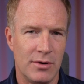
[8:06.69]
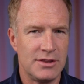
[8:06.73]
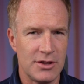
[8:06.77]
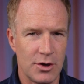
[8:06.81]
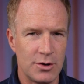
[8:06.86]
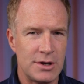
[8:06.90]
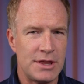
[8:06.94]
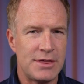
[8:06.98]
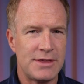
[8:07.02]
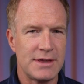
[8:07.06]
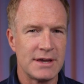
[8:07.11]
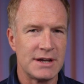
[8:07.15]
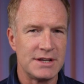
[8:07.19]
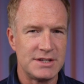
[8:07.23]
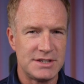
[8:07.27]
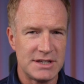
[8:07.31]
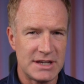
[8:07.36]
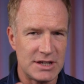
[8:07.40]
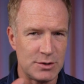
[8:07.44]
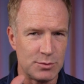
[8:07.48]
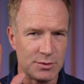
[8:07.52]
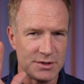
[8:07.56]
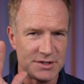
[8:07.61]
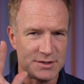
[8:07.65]
The only thing I
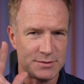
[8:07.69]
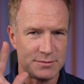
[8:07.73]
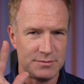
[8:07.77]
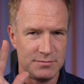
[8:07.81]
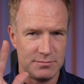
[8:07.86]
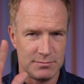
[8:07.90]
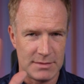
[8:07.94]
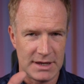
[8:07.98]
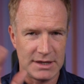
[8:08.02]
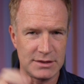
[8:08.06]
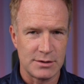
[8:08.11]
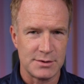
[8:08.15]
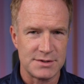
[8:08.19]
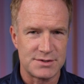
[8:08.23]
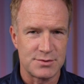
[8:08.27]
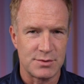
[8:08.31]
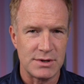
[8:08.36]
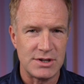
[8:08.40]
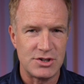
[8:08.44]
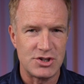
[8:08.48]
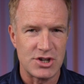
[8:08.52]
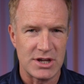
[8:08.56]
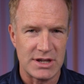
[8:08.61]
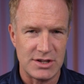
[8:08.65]
did was make those
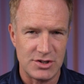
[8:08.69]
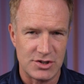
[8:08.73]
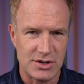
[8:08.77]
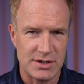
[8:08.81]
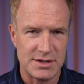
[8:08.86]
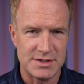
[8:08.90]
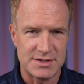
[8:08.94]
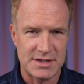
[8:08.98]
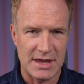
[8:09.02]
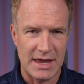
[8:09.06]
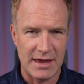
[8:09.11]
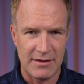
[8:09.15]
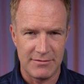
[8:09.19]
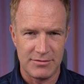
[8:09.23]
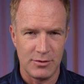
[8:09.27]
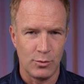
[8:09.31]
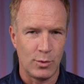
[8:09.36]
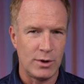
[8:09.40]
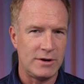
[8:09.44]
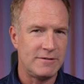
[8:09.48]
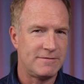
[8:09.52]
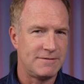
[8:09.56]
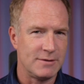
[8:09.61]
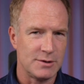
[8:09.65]
three changes: have the
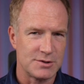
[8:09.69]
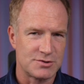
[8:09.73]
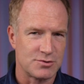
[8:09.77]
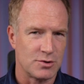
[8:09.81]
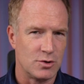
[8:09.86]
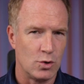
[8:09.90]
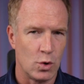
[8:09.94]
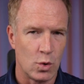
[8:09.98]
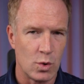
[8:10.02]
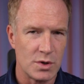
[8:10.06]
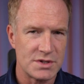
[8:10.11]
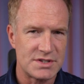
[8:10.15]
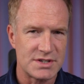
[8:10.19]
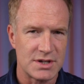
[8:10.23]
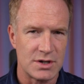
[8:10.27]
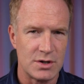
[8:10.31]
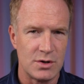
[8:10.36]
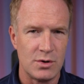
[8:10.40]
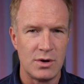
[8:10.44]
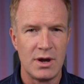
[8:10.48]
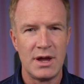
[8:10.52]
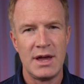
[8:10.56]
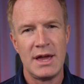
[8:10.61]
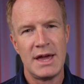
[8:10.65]
wind filter on
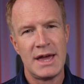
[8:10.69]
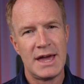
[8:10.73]
auto,